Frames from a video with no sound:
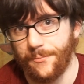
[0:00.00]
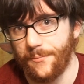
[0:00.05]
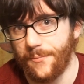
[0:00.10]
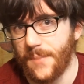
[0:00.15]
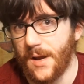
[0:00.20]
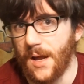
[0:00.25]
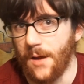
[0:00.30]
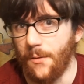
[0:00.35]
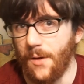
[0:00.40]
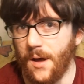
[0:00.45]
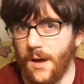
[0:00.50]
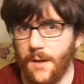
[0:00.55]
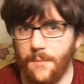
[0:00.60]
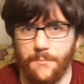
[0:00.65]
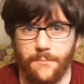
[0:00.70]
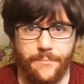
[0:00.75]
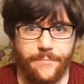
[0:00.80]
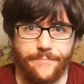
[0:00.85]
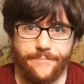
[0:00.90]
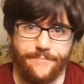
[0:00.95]
But anyway,
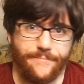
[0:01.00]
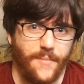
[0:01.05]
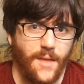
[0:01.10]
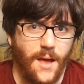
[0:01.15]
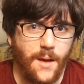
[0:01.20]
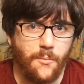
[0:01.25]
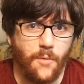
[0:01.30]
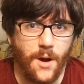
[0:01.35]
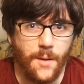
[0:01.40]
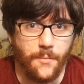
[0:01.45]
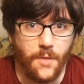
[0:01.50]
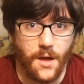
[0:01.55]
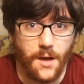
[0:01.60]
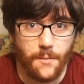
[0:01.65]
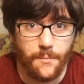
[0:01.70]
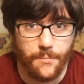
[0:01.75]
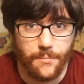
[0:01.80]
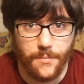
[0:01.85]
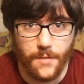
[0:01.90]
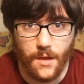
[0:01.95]
I'm rambling.
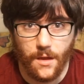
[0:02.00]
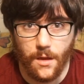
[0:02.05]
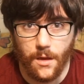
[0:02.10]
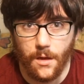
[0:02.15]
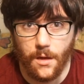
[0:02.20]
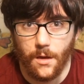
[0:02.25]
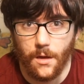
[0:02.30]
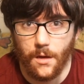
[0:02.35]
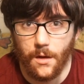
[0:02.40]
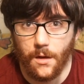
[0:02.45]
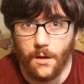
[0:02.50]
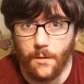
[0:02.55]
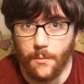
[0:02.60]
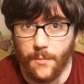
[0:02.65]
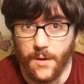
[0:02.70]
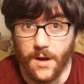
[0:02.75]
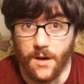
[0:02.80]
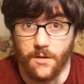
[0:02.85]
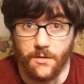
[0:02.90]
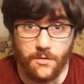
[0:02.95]

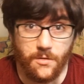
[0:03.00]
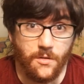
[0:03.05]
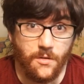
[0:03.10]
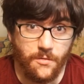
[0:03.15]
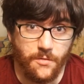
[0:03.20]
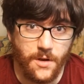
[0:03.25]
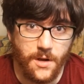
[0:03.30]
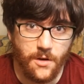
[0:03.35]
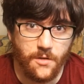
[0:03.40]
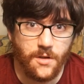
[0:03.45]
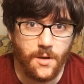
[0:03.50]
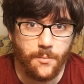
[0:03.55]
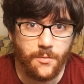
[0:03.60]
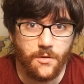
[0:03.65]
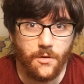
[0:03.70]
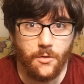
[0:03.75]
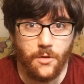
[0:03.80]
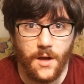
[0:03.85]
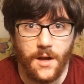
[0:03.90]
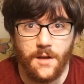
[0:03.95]
Because this video is up
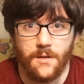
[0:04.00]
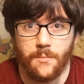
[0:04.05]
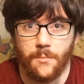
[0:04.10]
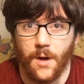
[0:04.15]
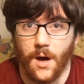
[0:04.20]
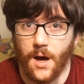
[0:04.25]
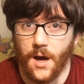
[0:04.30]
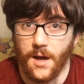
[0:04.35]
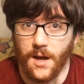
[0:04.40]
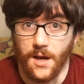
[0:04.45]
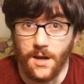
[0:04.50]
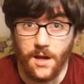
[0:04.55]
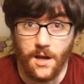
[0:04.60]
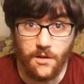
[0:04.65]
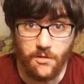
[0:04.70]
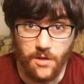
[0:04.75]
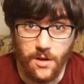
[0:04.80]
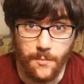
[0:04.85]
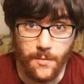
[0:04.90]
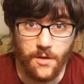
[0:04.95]
so late, my
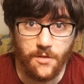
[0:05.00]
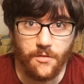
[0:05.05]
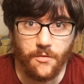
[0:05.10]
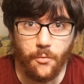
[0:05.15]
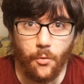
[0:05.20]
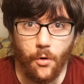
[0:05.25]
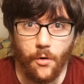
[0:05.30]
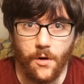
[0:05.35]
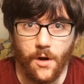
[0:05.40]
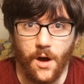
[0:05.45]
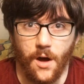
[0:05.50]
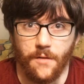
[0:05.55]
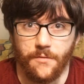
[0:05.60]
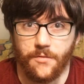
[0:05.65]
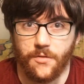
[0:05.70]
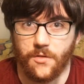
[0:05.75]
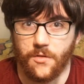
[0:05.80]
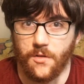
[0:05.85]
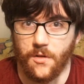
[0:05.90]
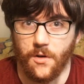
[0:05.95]
ADHD meds have worn
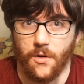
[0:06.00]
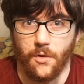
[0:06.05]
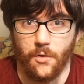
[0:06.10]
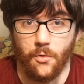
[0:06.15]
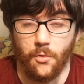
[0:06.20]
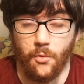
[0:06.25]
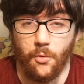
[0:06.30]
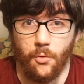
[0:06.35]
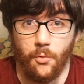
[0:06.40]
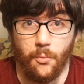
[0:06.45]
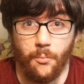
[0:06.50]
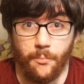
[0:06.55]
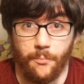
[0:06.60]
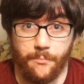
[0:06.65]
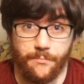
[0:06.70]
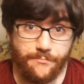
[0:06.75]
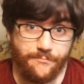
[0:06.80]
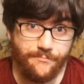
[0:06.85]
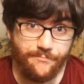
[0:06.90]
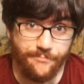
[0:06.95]
off, so
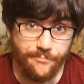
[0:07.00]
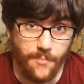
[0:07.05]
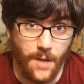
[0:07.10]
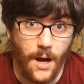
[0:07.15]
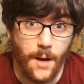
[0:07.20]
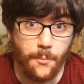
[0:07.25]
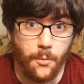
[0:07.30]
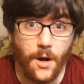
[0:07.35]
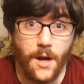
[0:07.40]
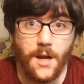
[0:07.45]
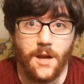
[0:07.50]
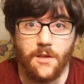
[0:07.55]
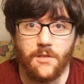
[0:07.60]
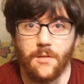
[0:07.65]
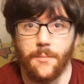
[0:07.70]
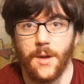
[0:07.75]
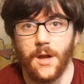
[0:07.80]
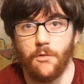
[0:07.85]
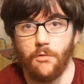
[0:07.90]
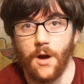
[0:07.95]
my brain is
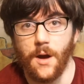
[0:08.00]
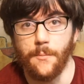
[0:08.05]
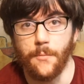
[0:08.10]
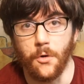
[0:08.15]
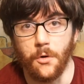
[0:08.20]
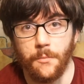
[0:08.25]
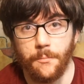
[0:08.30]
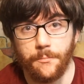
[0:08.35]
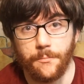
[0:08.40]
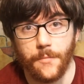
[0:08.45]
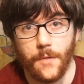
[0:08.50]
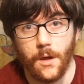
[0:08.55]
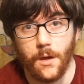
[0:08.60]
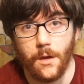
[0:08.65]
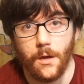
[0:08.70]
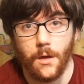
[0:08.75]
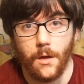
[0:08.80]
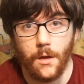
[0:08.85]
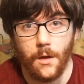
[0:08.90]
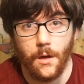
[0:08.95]
a big ramble.
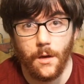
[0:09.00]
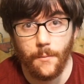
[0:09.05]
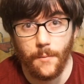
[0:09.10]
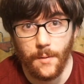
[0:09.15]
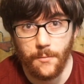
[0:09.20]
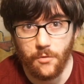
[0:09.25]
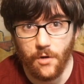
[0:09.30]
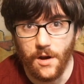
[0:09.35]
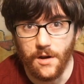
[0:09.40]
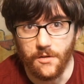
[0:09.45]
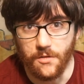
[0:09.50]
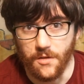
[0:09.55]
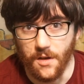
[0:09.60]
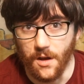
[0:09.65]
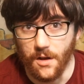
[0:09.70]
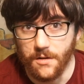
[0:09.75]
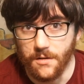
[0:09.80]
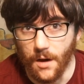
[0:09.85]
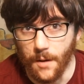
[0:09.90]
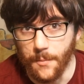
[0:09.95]
I'm trying to stay
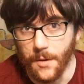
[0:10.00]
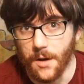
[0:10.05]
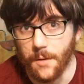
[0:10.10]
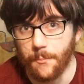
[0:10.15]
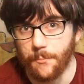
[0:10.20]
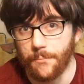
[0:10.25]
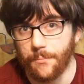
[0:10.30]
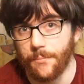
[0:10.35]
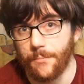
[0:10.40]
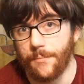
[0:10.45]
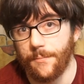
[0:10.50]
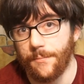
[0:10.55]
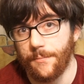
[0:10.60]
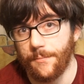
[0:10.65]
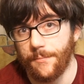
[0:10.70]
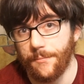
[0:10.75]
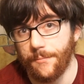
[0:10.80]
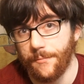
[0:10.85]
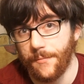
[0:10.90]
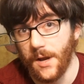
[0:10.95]
on topic.
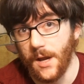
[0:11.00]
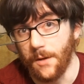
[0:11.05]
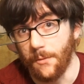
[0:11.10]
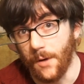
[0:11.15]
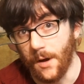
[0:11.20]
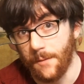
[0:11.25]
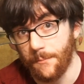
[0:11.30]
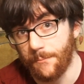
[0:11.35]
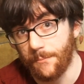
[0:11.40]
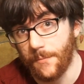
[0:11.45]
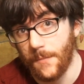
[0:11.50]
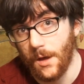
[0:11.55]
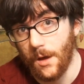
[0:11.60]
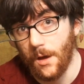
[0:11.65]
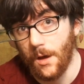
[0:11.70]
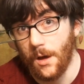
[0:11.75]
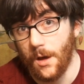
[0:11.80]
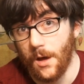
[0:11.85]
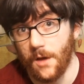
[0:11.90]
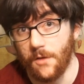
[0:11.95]
Anyway,
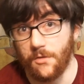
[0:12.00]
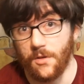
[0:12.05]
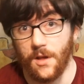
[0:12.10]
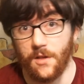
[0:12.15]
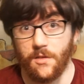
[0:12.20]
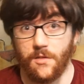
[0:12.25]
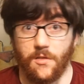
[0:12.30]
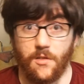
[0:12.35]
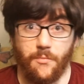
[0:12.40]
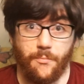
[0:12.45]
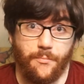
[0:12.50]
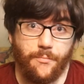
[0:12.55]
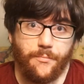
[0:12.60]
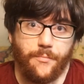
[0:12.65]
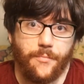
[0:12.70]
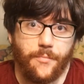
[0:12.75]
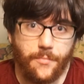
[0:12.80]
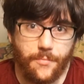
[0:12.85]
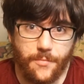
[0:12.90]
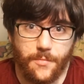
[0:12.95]
yeah, so that's
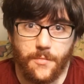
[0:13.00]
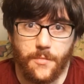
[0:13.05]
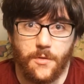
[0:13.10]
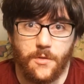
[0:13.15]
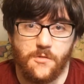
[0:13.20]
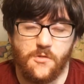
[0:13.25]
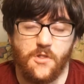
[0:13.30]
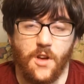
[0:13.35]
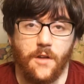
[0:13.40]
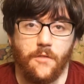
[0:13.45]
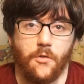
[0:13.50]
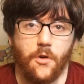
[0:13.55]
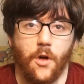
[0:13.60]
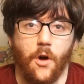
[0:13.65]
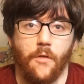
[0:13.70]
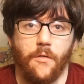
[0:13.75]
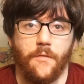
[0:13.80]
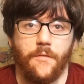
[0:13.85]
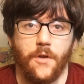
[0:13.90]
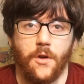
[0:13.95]

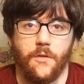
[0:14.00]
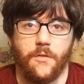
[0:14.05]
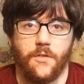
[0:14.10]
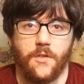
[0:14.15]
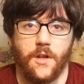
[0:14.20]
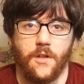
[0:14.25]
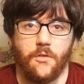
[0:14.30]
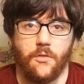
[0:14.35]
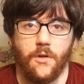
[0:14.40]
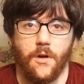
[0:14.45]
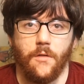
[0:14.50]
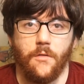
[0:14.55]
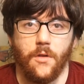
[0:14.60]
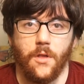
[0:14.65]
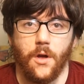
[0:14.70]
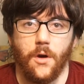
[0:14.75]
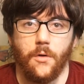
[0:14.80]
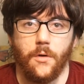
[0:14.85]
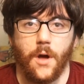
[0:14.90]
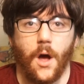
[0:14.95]
general overview of sensory
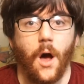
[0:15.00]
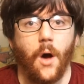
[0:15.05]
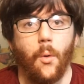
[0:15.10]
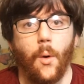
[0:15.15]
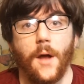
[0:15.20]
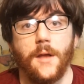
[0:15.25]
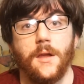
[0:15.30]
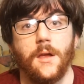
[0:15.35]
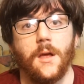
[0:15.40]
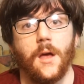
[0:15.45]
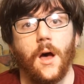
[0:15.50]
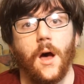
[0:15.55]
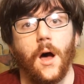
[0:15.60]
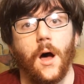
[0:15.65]
overload. Oh, I did,